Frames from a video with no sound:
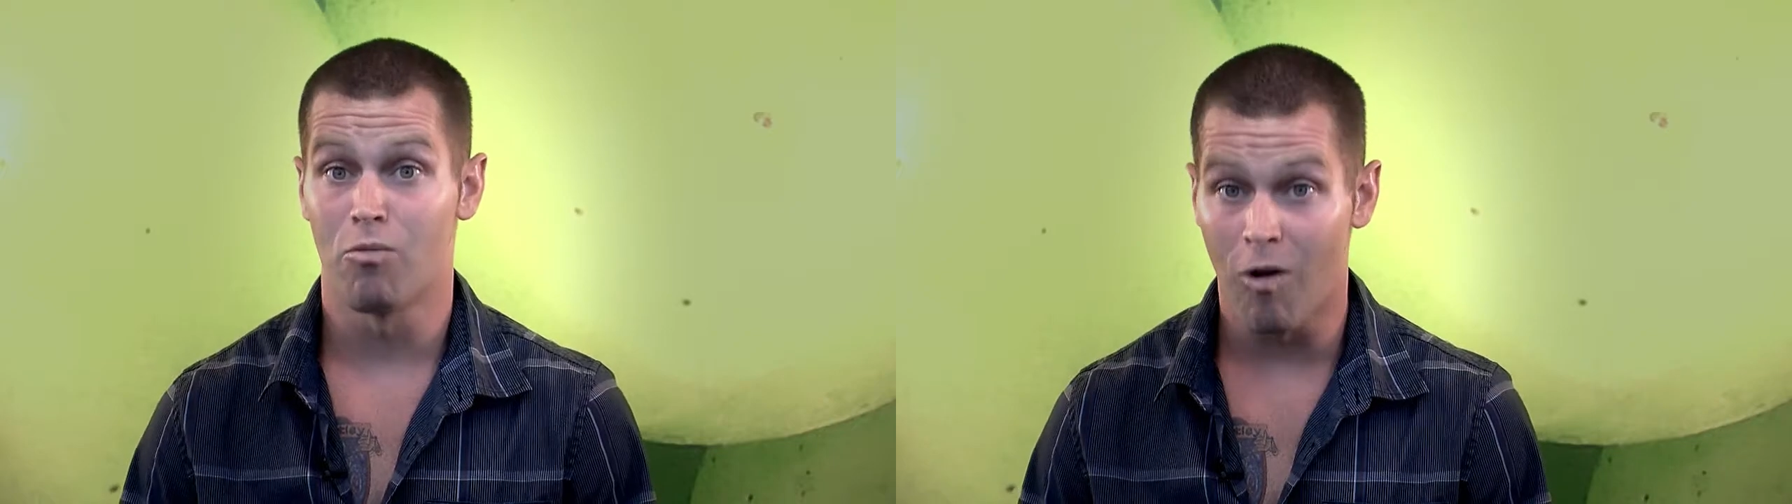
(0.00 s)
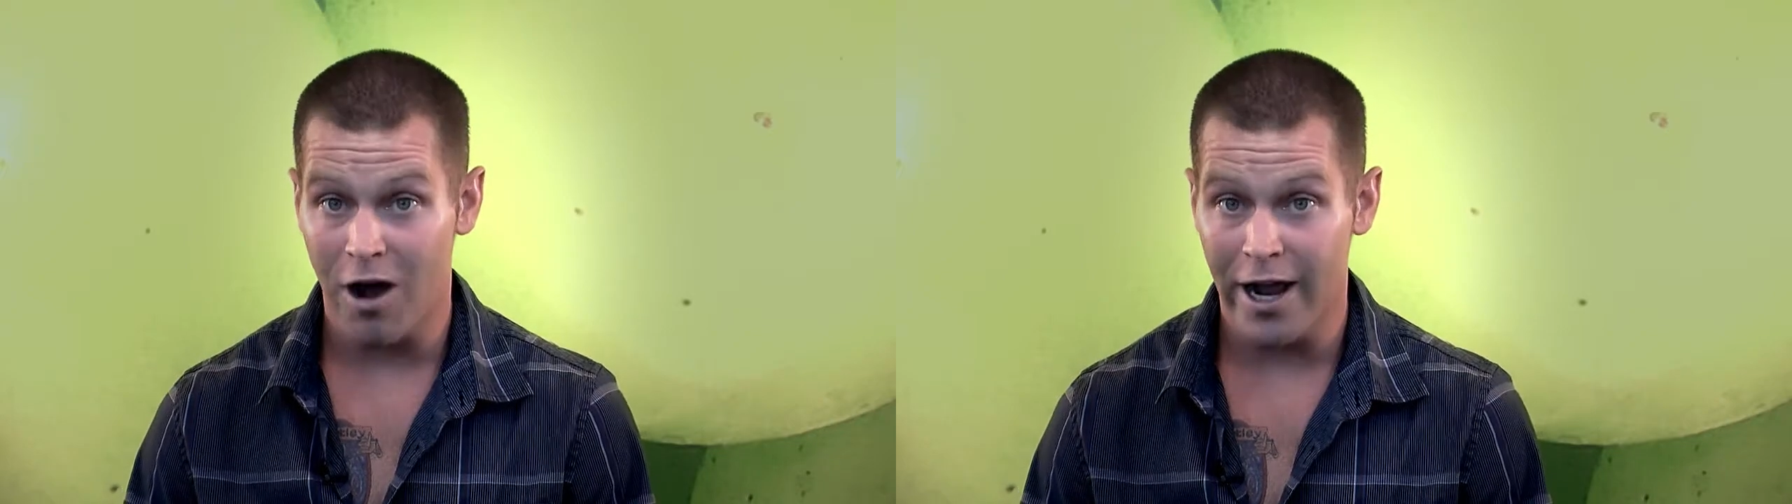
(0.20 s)

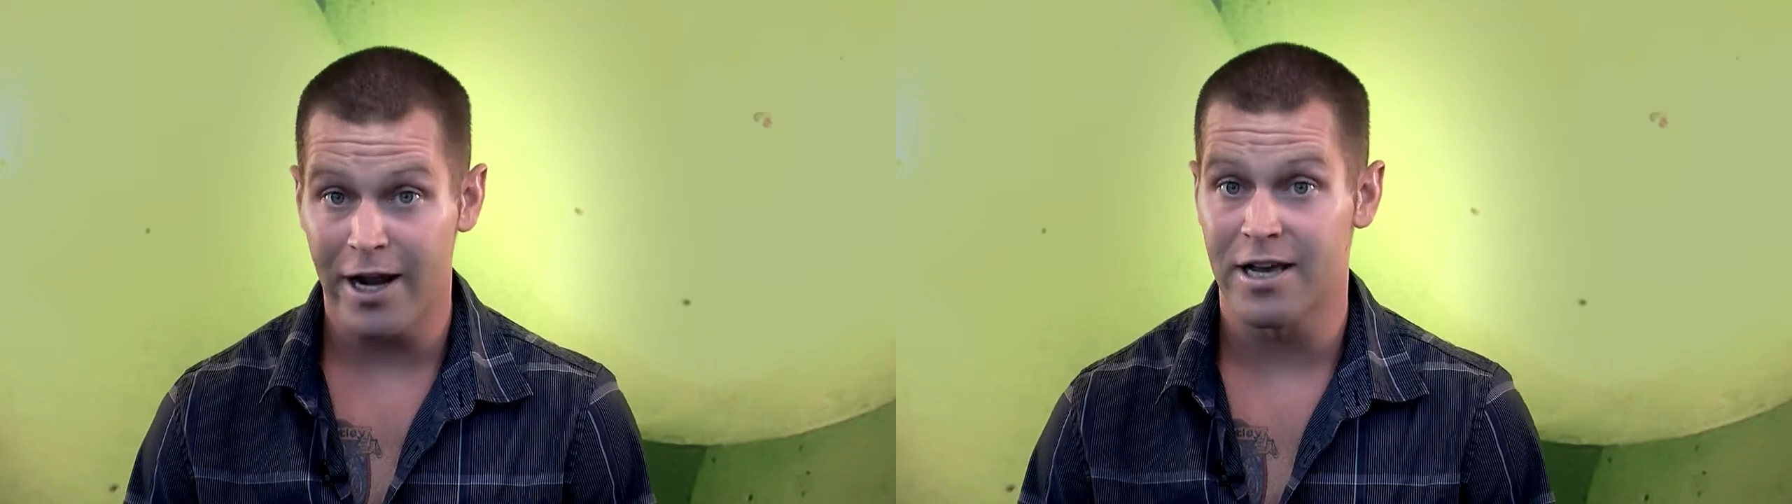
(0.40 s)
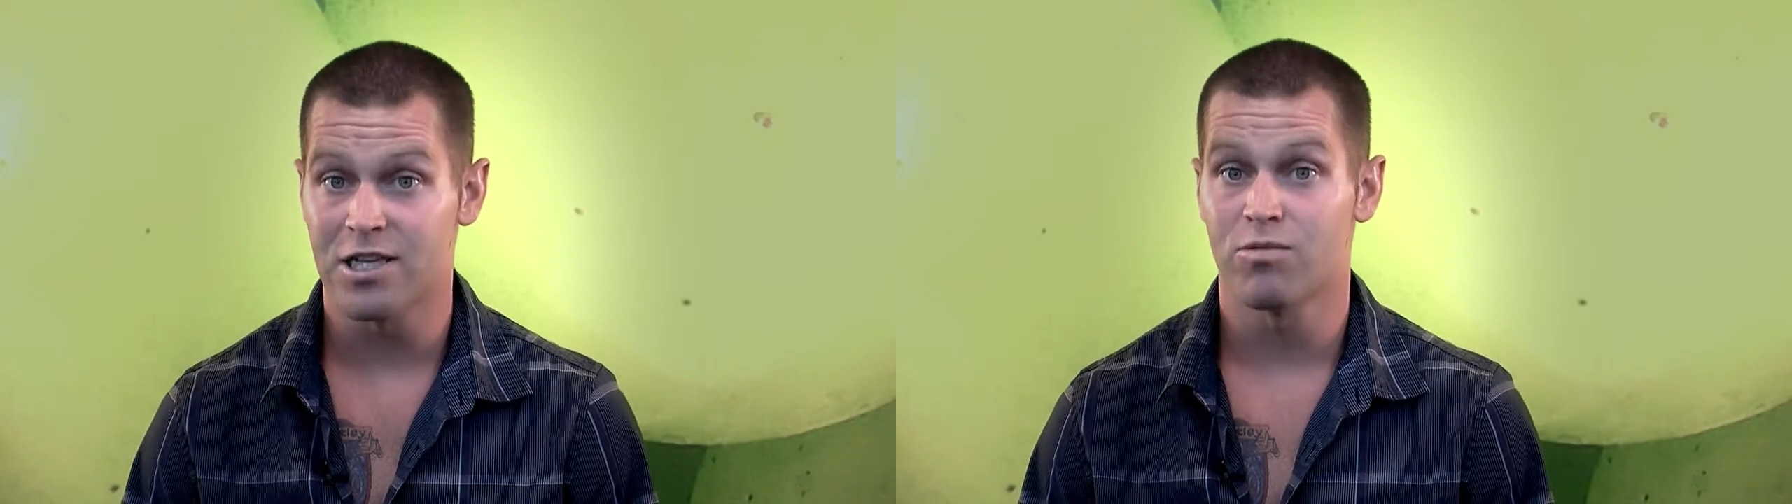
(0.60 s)
wine
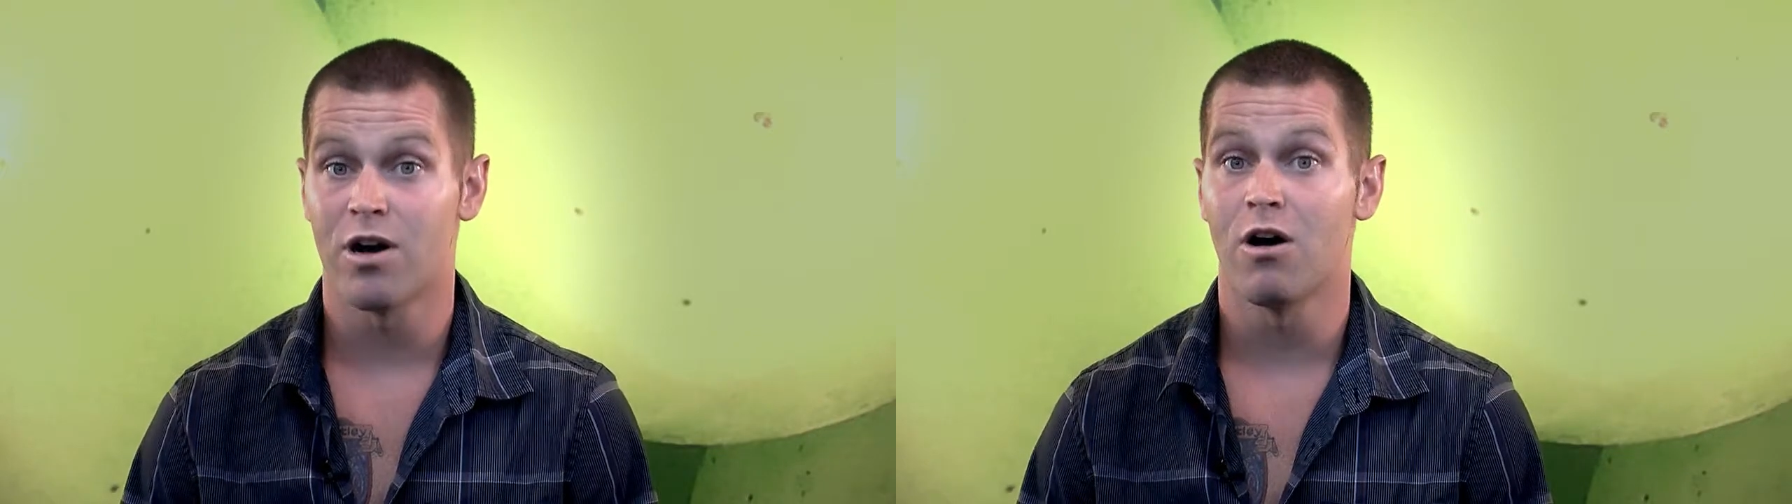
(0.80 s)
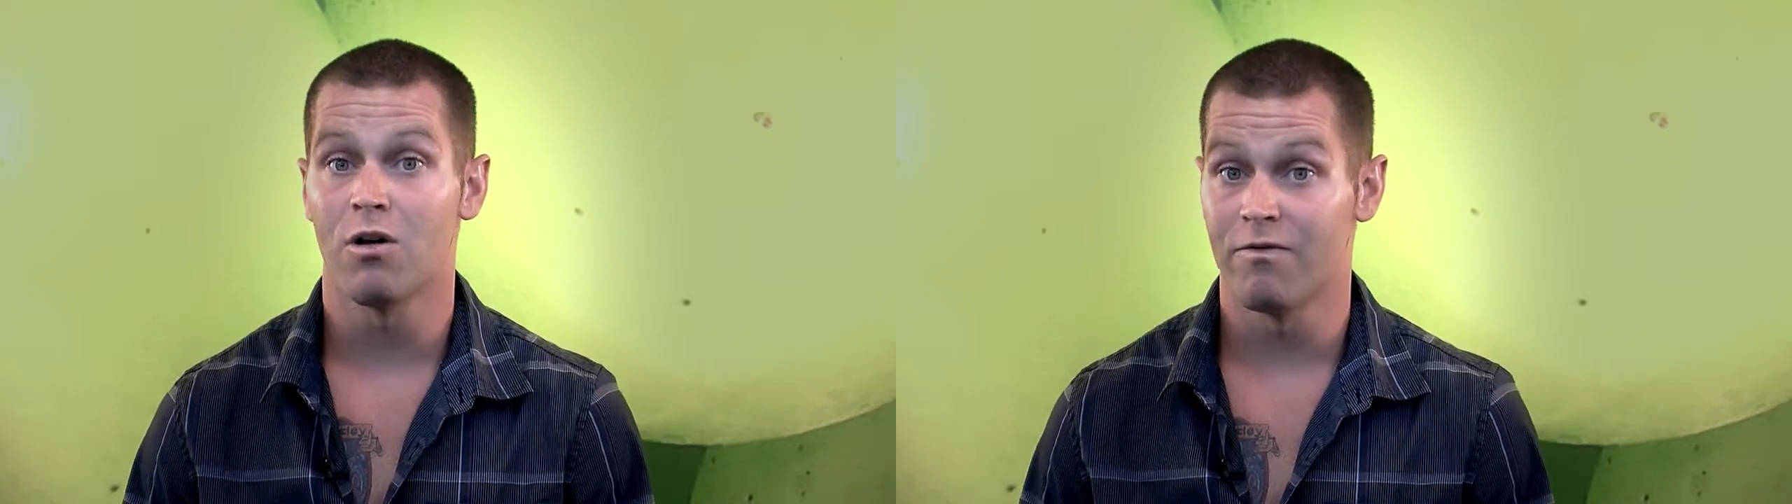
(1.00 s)
as
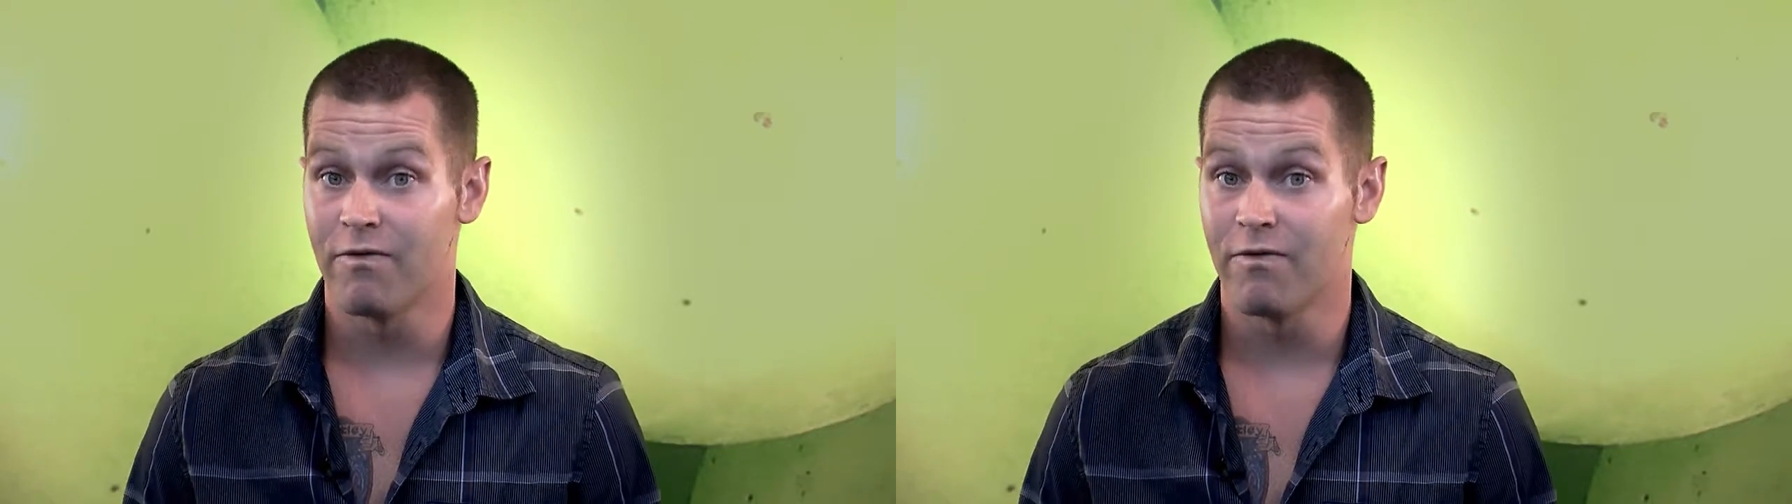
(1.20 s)
well.